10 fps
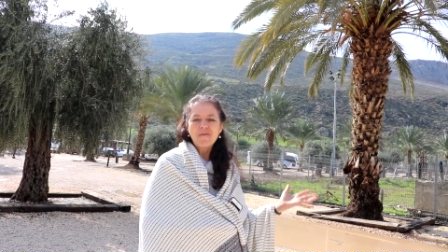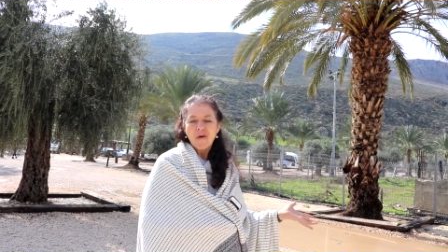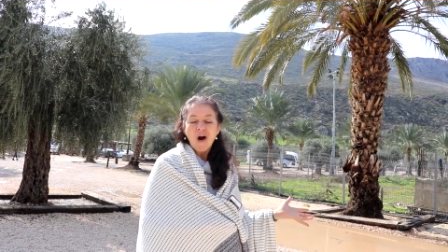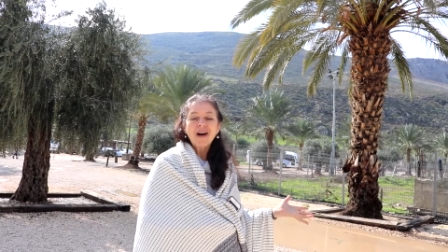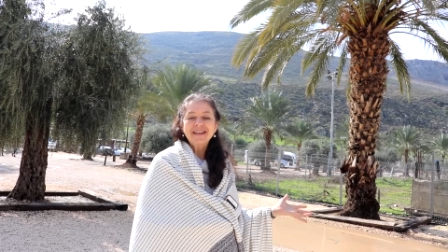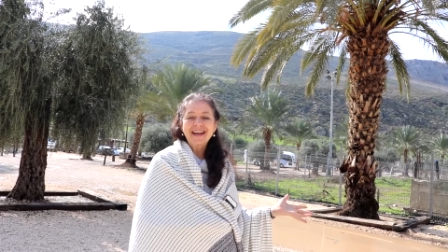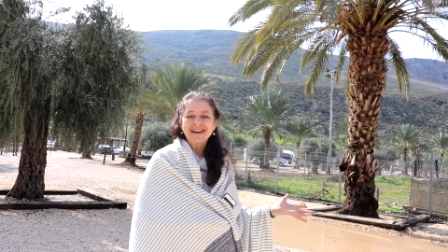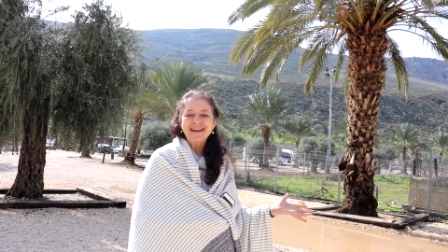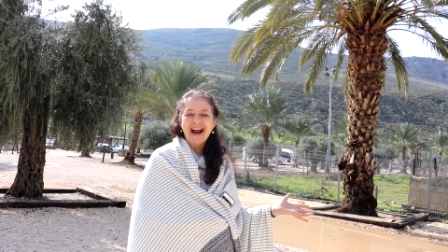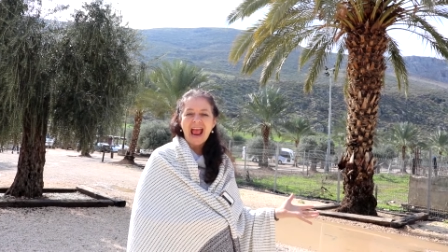walked
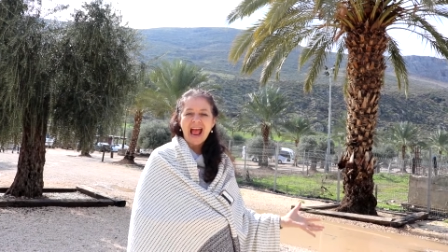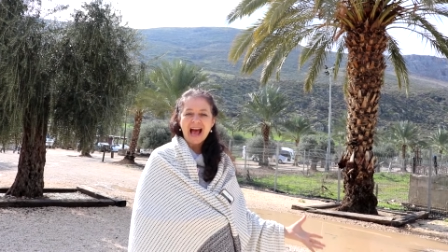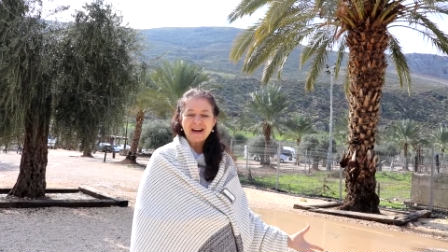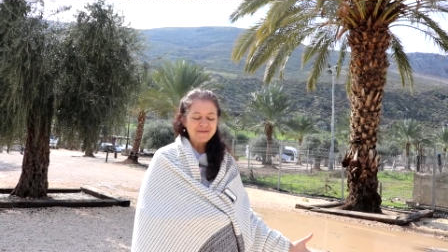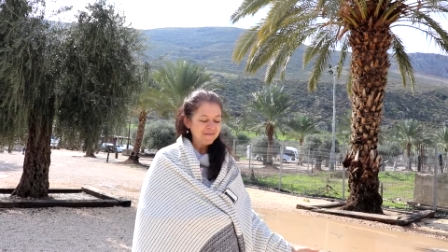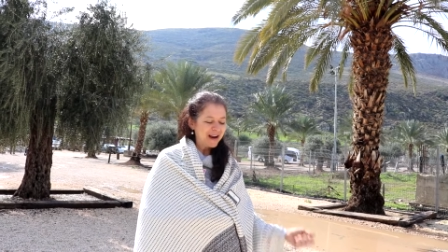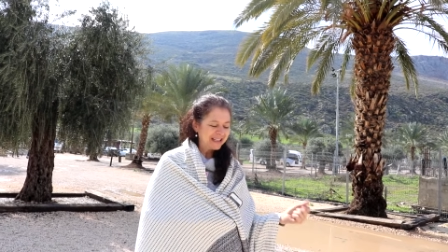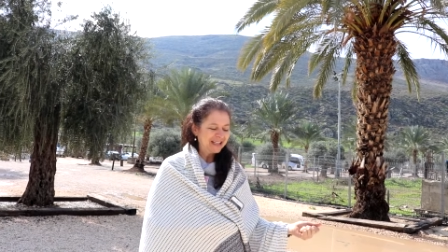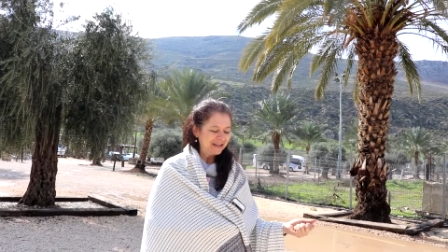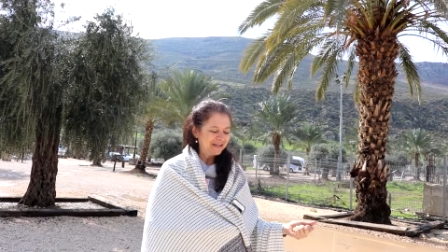there and
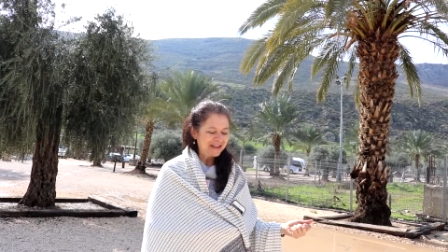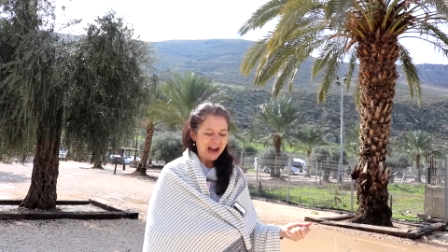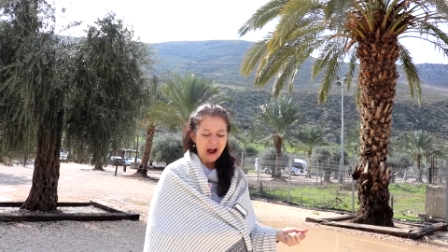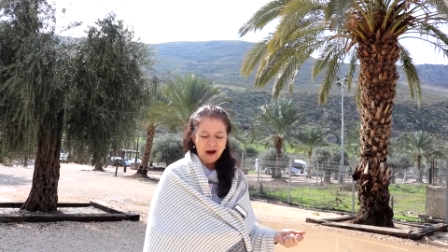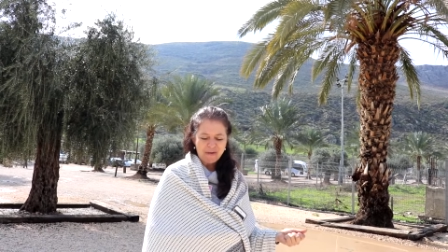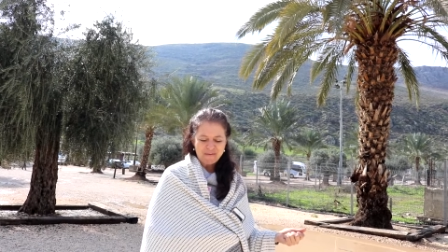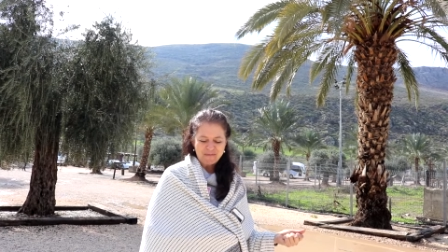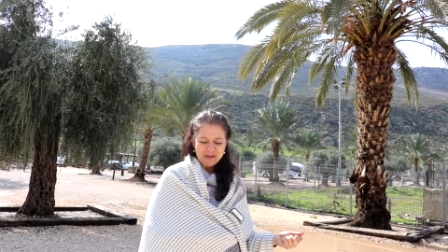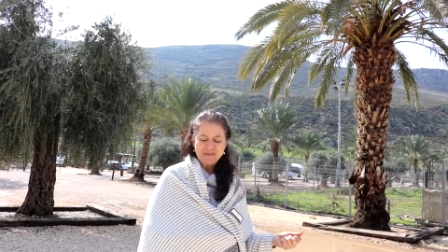rescued um,